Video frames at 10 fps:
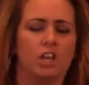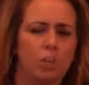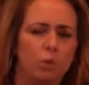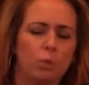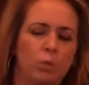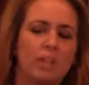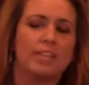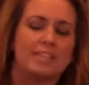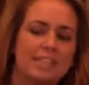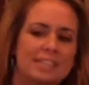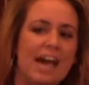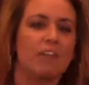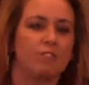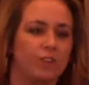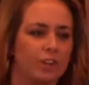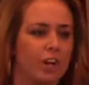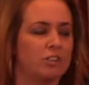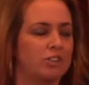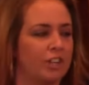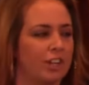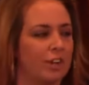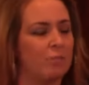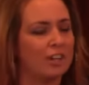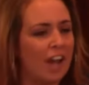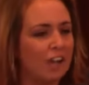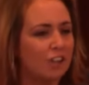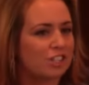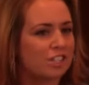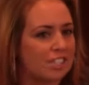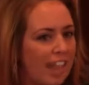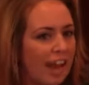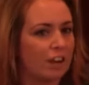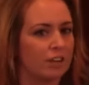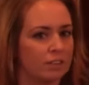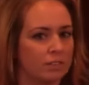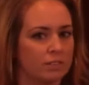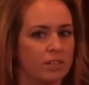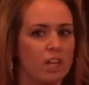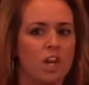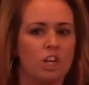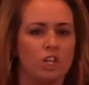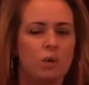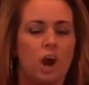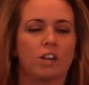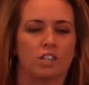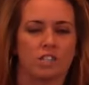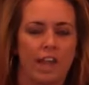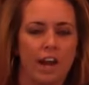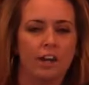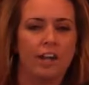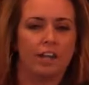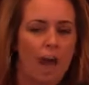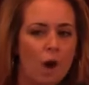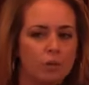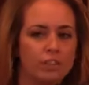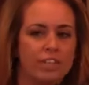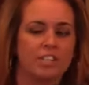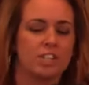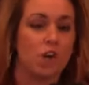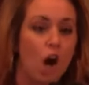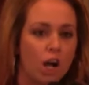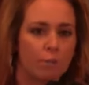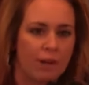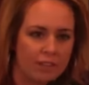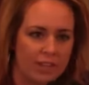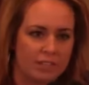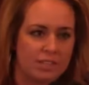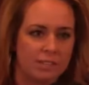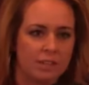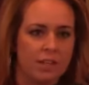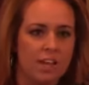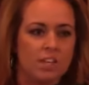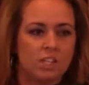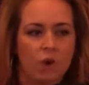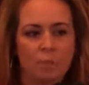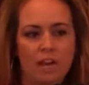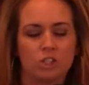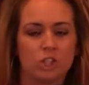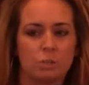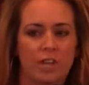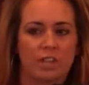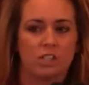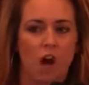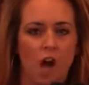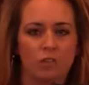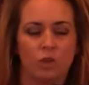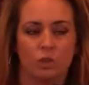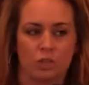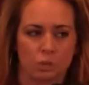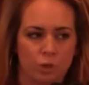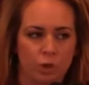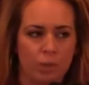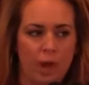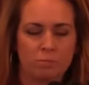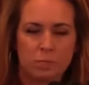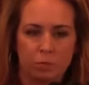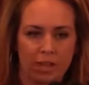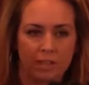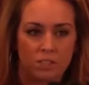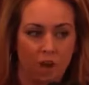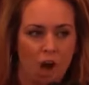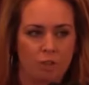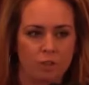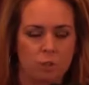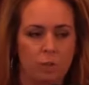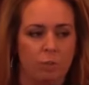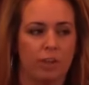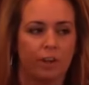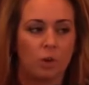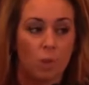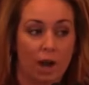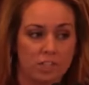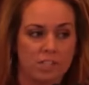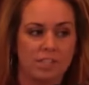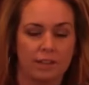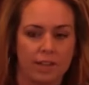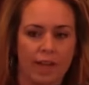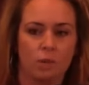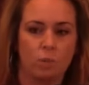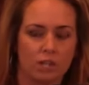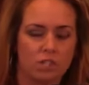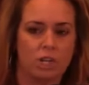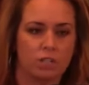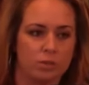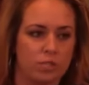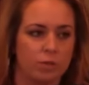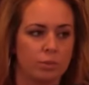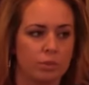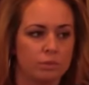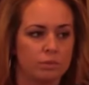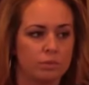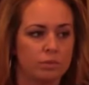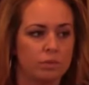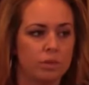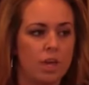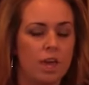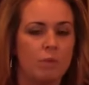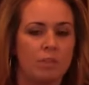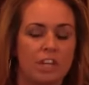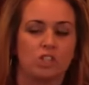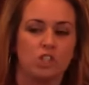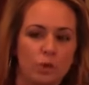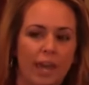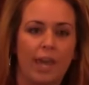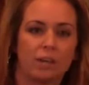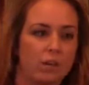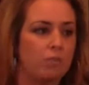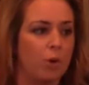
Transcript: you were willing to die for your country, but now you're scared you are scared and cowardly to talk about this. So I'm not just speaking to all of you in this room, I'm speaking to all those people that are going to watch this online and watching on YouTube. Because you can come